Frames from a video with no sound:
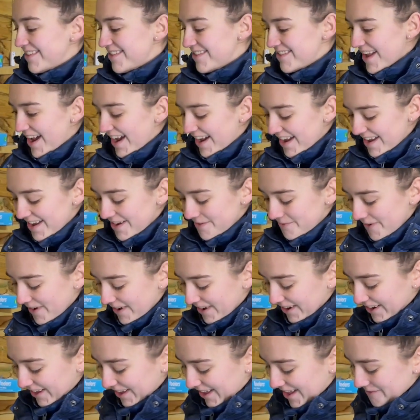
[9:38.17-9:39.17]
today we're
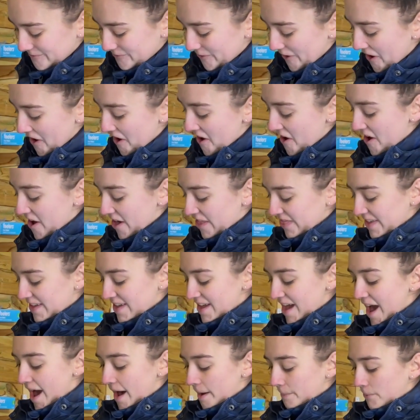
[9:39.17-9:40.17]
going to give her
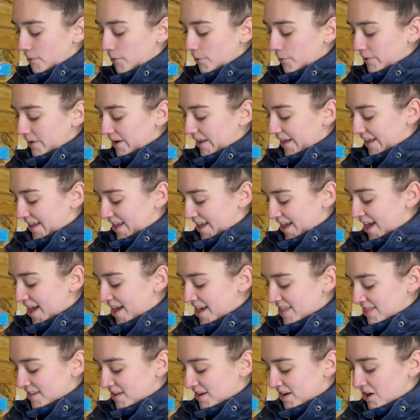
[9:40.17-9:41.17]
the apple
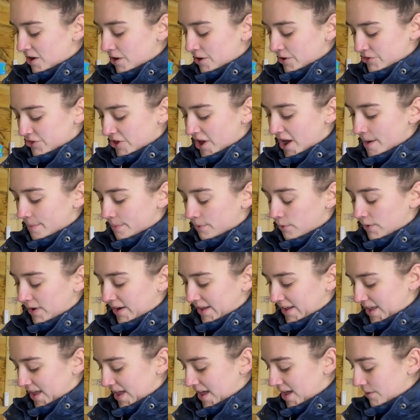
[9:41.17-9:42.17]
likit, the large apple
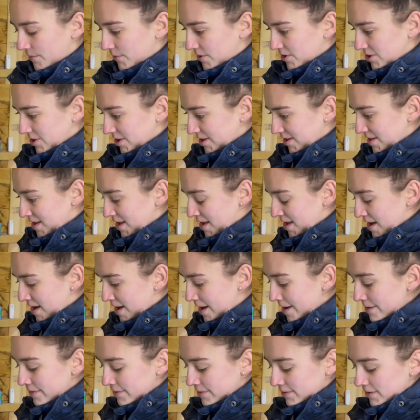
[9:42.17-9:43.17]
licket, which is
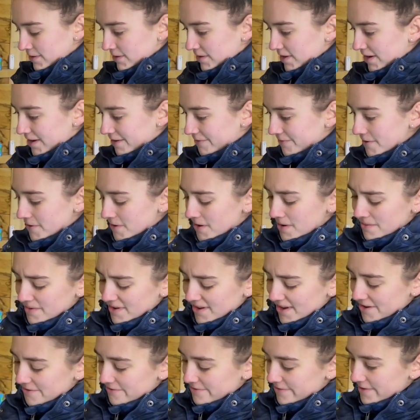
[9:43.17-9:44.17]
here. I feel
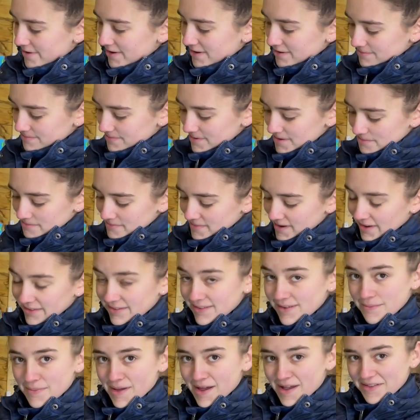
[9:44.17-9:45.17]
like we're going for a little bit
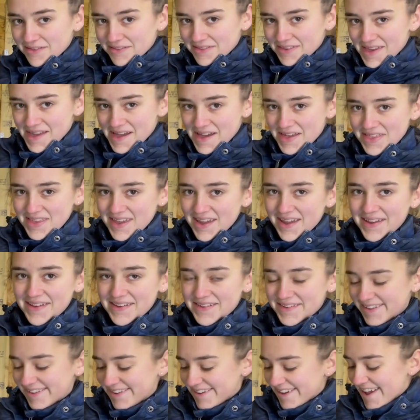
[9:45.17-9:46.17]
matchy-matchy, I
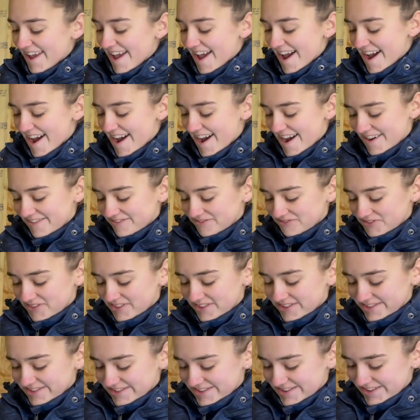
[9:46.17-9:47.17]
think.
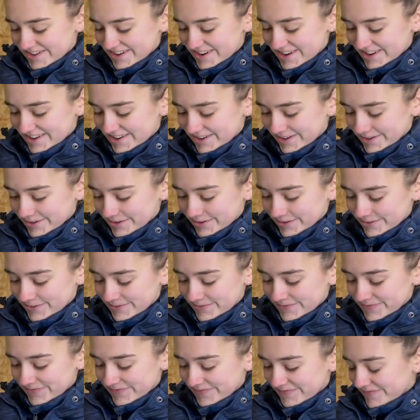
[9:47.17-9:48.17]
Um, With the buckets cool.
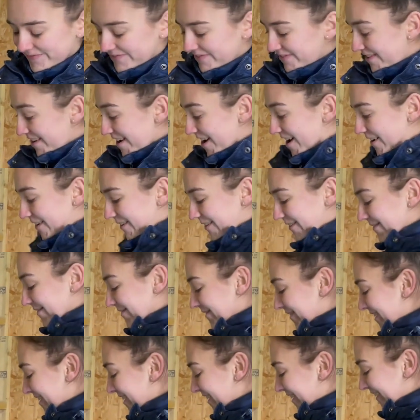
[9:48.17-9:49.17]
behind as well, yeah. yeah.
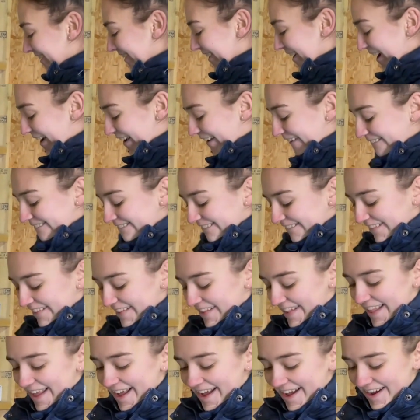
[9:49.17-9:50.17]
Oh, yeah, yeah.
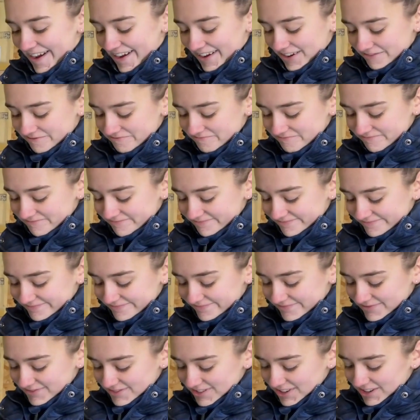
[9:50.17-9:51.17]
And the wellies, um,
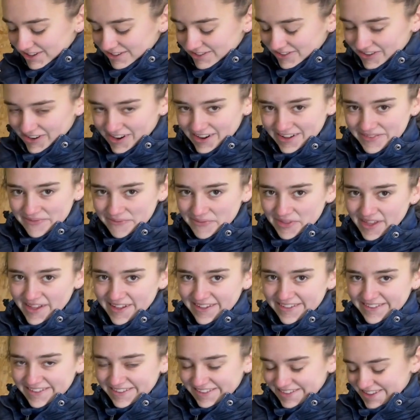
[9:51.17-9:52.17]
yeah, yeah. Gonna try some of
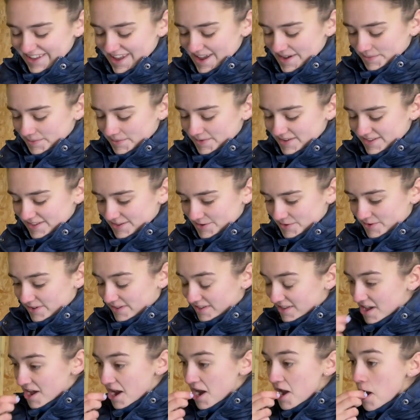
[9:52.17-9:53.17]
this because the apple one's
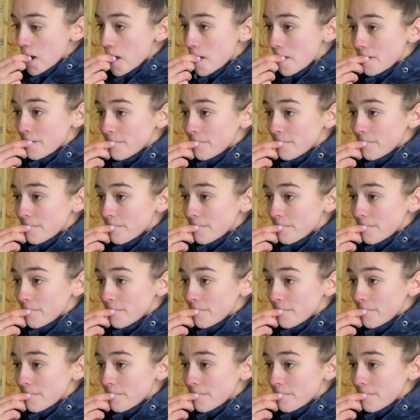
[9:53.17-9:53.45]
always good.